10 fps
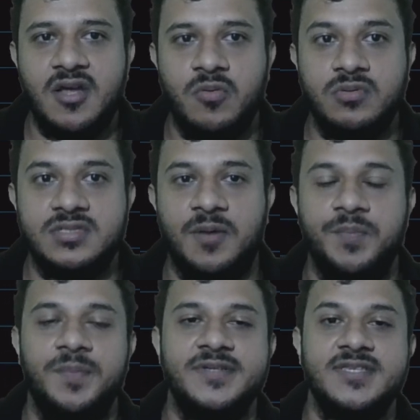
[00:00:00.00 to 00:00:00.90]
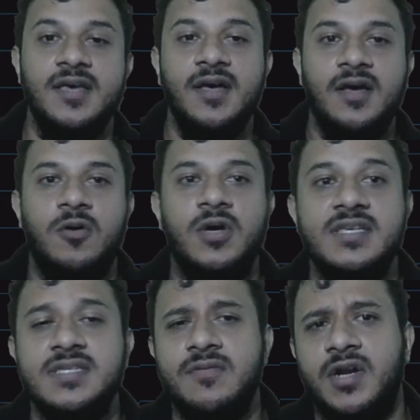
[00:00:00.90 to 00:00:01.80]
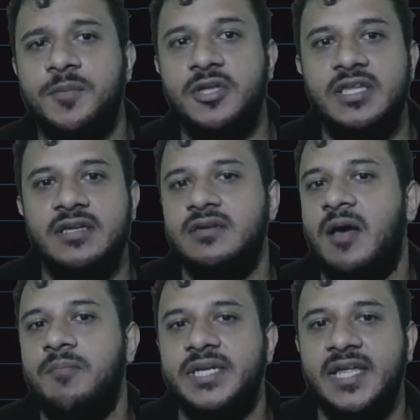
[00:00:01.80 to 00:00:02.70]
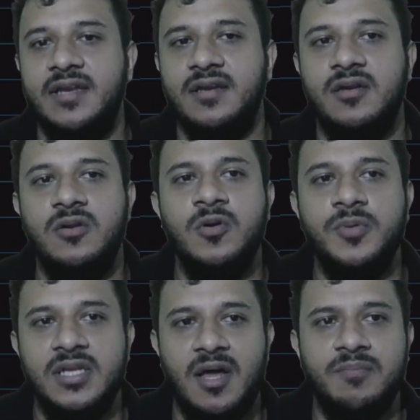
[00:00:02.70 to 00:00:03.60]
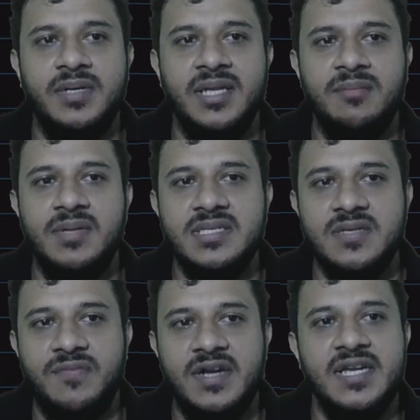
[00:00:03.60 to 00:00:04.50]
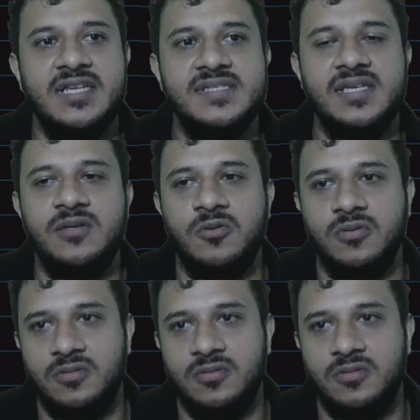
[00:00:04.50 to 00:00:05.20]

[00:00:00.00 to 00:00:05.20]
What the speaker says: Now, some people say, okay, sir, what about the number 10? No, but the number 10 means a 1 and a 0.